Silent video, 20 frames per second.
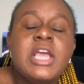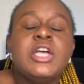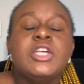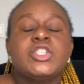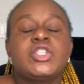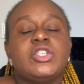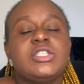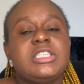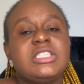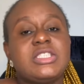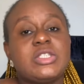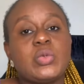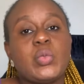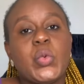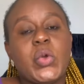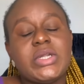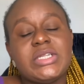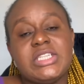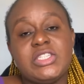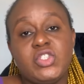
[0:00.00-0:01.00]
So this is
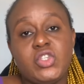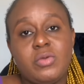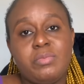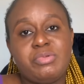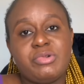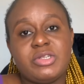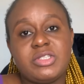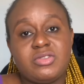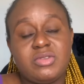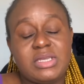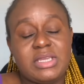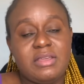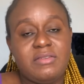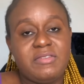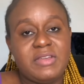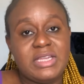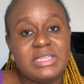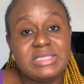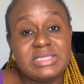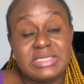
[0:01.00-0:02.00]
what the New Brunswick
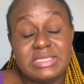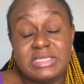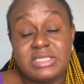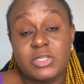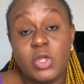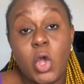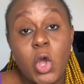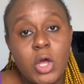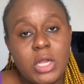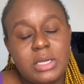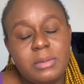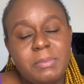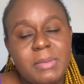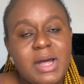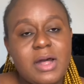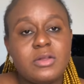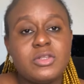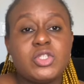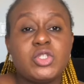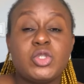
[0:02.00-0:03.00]
event is all
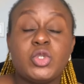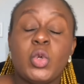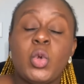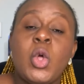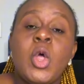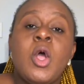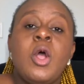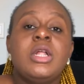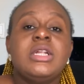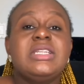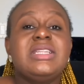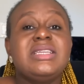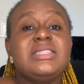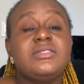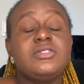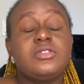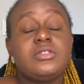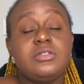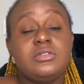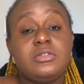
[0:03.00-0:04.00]
about. So the
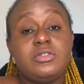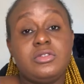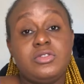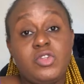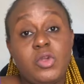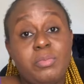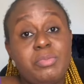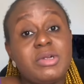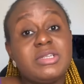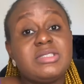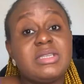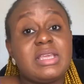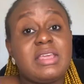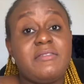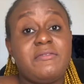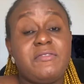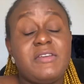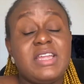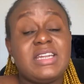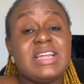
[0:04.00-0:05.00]
New Brunswick
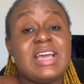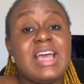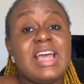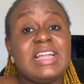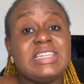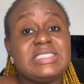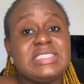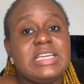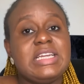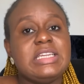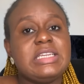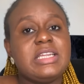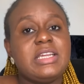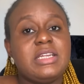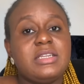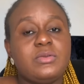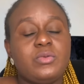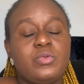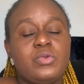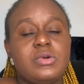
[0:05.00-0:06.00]
event I
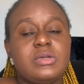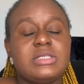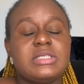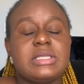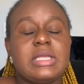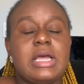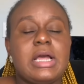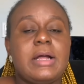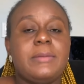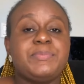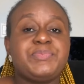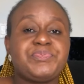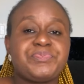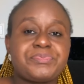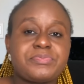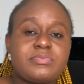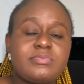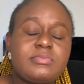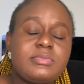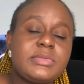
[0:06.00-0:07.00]
attended was a
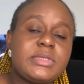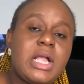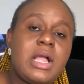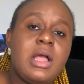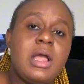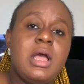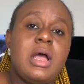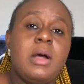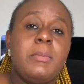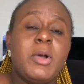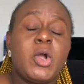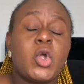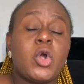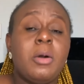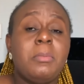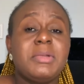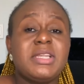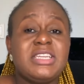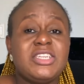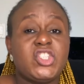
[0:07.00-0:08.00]

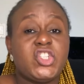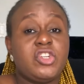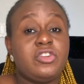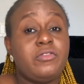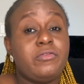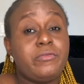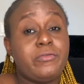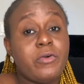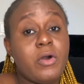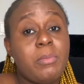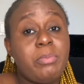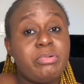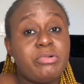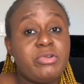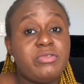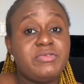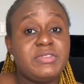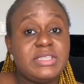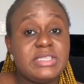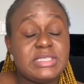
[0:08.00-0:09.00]
combination of four
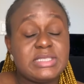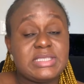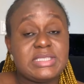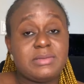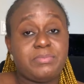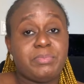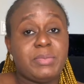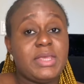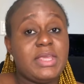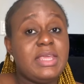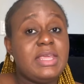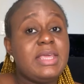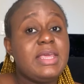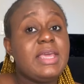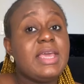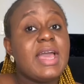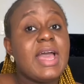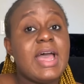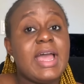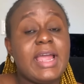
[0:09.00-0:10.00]
provinces:
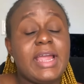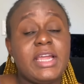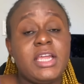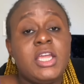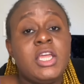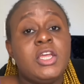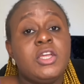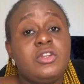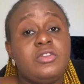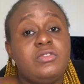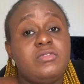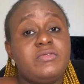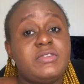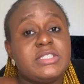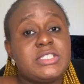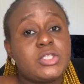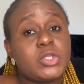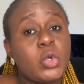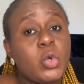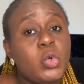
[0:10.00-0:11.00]
PEI, Nova
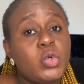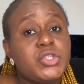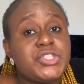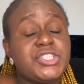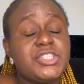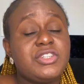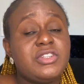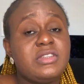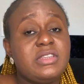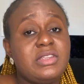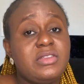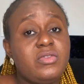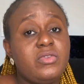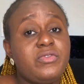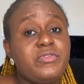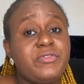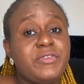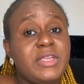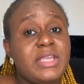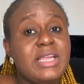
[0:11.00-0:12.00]
Scotia,
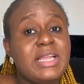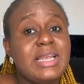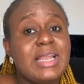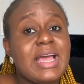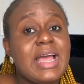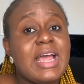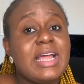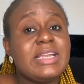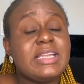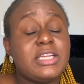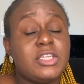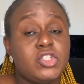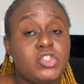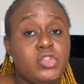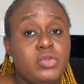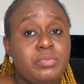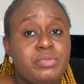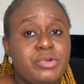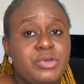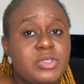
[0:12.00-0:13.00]
Newfoundland, and New
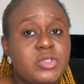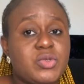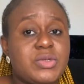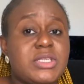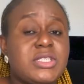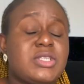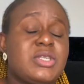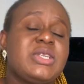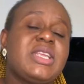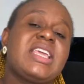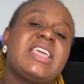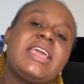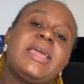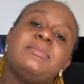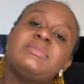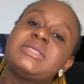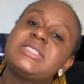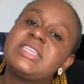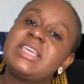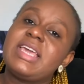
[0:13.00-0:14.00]
Brunswick. So they
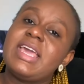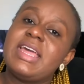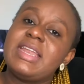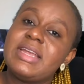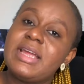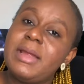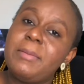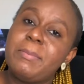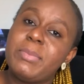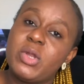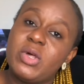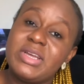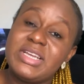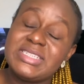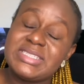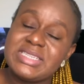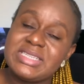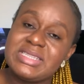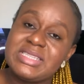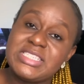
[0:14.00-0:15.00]
came together, employers
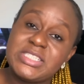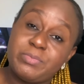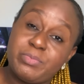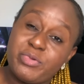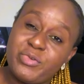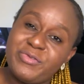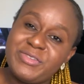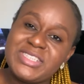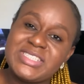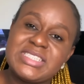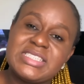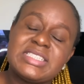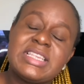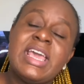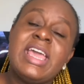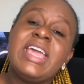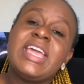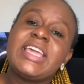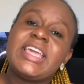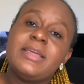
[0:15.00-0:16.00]
in these provinces
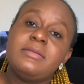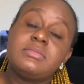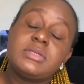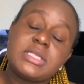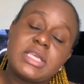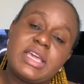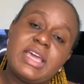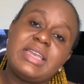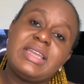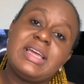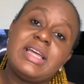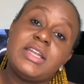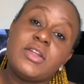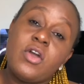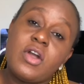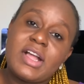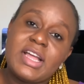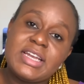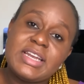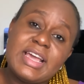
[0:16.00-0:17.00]
came together and
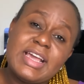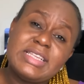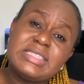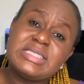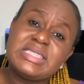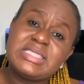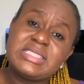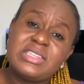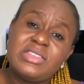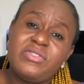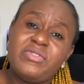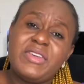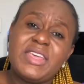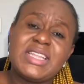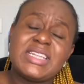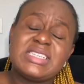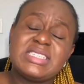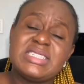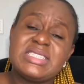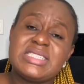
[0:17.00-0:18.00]
organized this
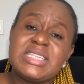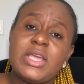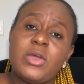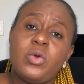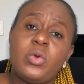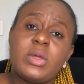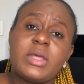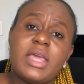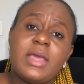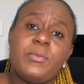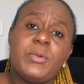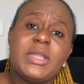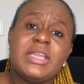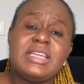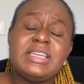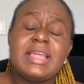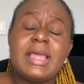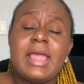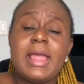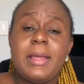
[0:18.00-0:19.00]
event and say, okay, we
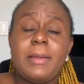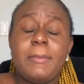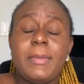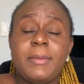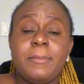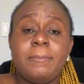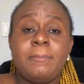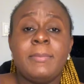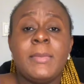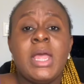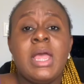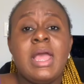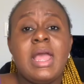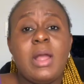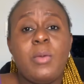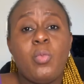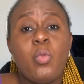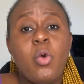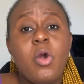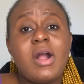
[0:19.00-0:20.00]
need
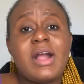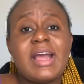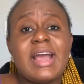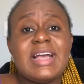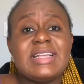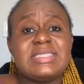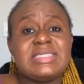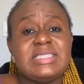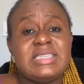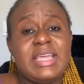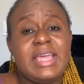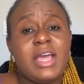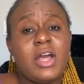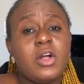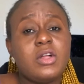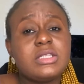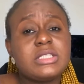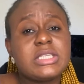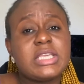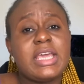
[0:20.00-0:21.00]
workers in
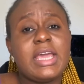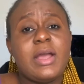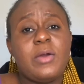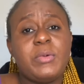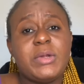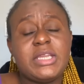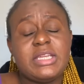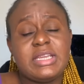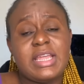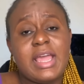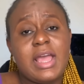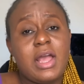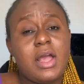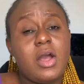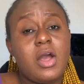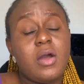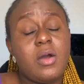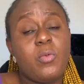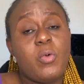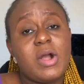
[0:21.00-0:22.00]
healthcare, we need
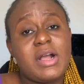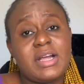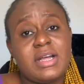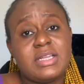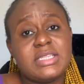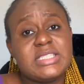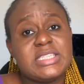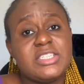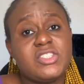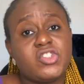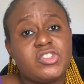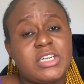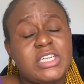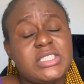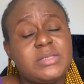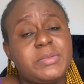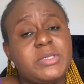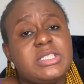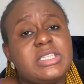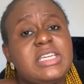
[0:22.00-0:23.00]
workers in
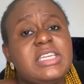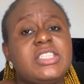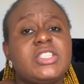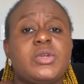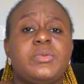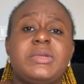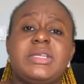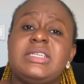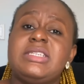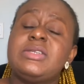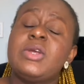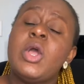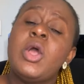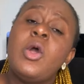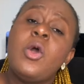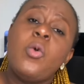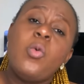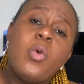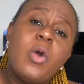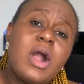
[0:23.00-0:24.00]
transportation, we need
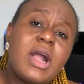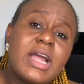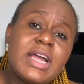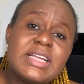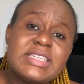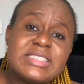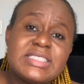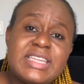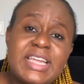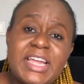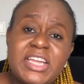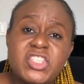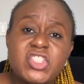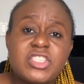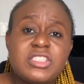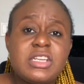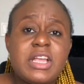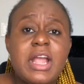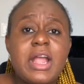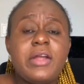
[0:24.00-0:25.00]
workers in
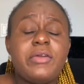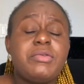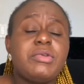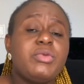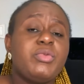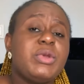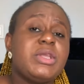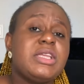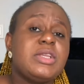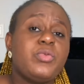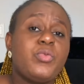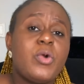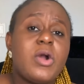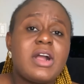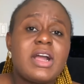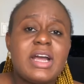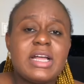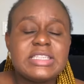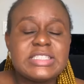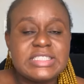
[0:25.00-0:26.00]
engineering, we need
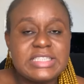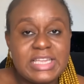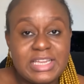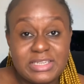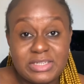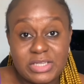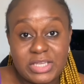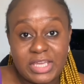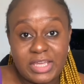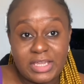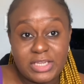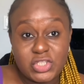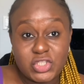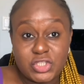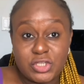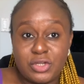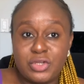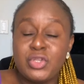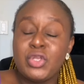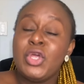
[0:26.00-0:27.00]
workers in
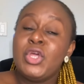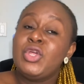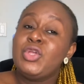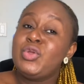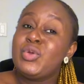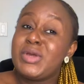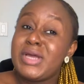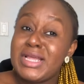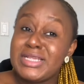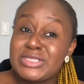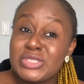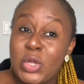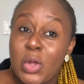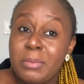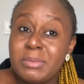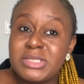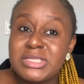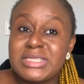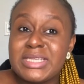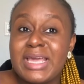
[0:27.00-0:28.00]
education. You guys
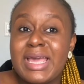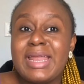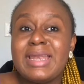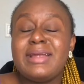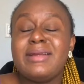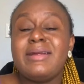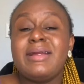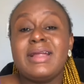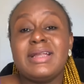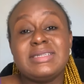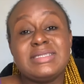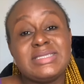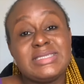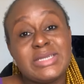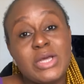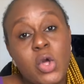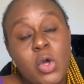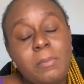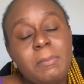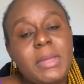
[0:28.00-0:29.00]
come together and
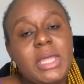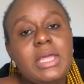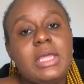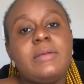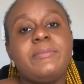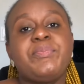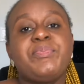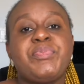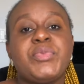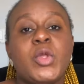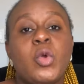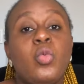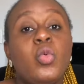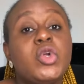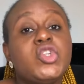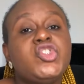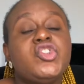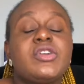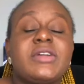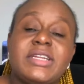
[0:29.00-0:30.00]
tell me
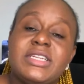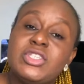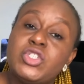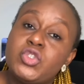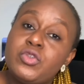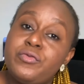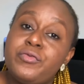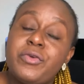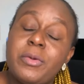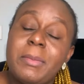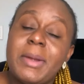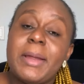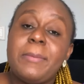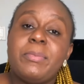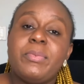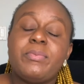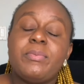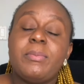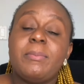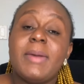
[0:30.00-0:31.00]
what you can do for
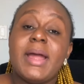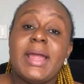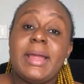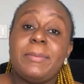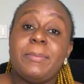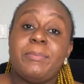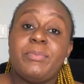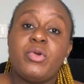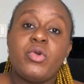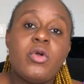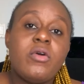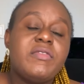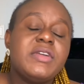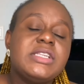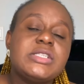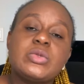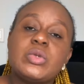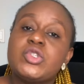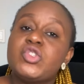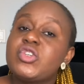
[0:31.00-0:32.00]
my
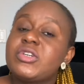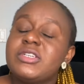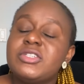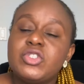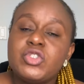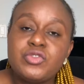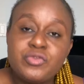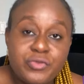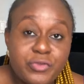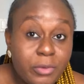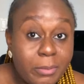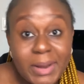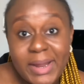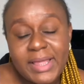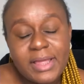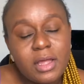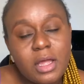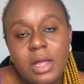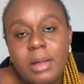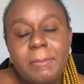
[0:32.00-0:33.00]
province, what you can do for my
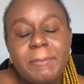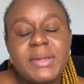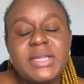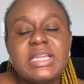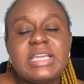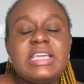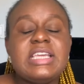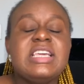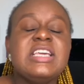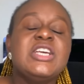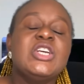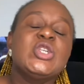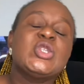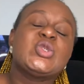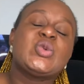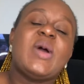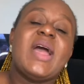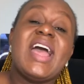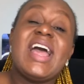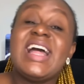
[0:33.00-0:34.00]
company.
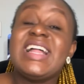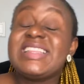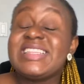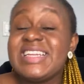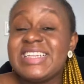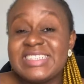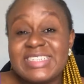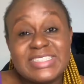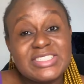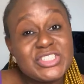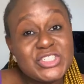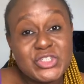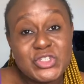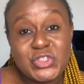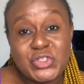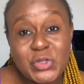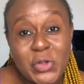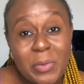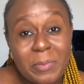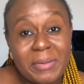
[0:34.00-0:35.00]
So I attended this
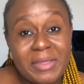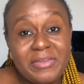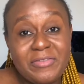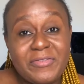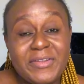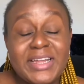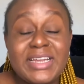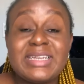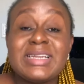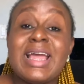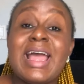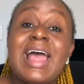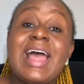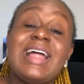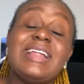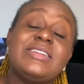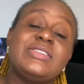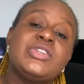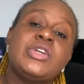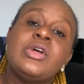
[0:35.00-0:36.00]
job event,
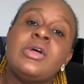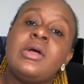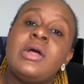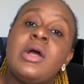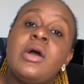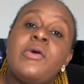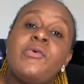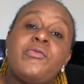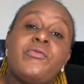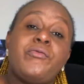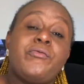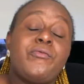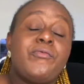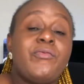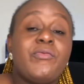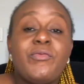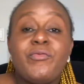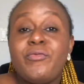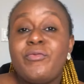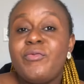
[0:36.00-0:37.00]
and
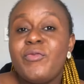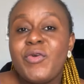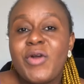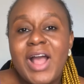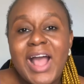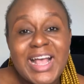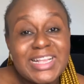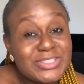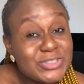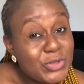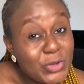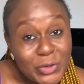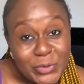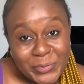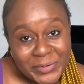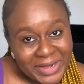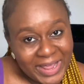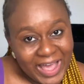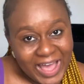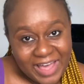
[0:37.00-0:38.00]
as God
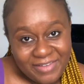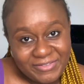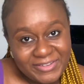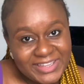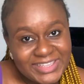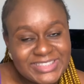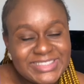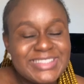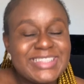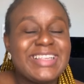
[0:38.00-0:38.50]
would have it,